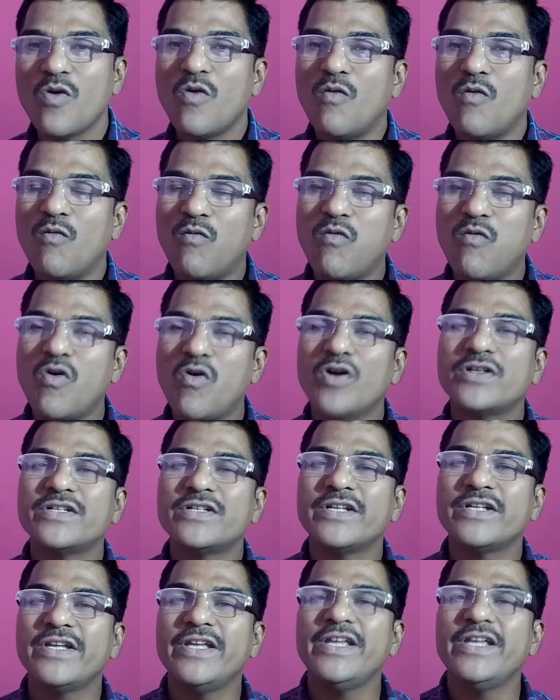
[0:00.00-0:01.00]
what
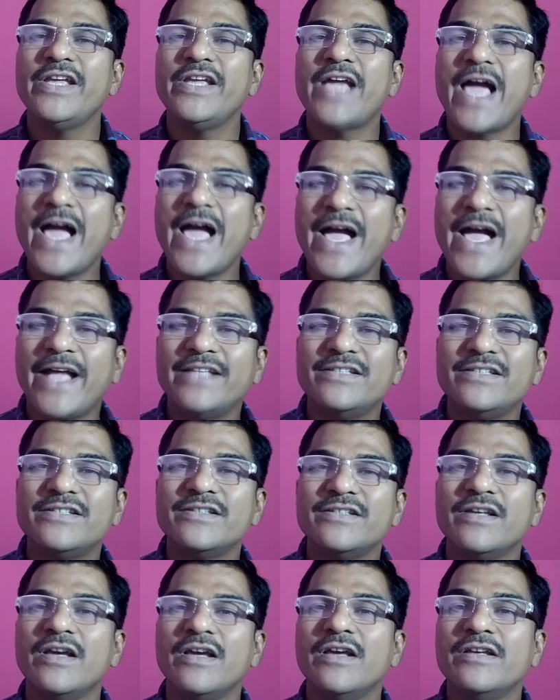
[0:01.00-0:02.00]
he
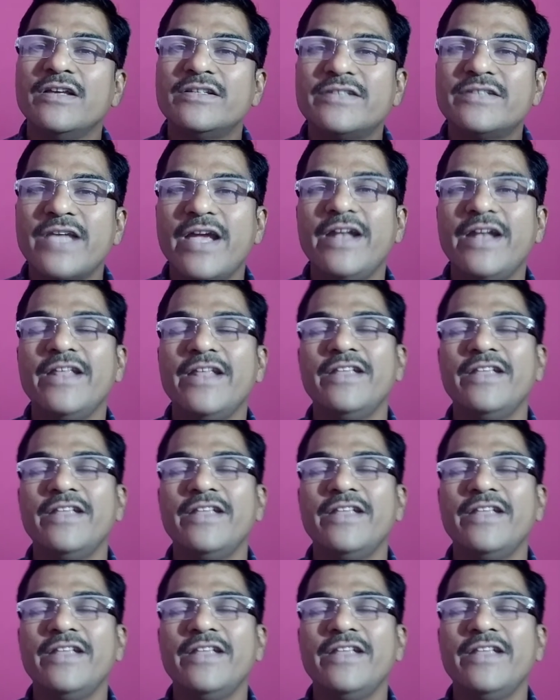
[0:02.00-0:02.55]
has said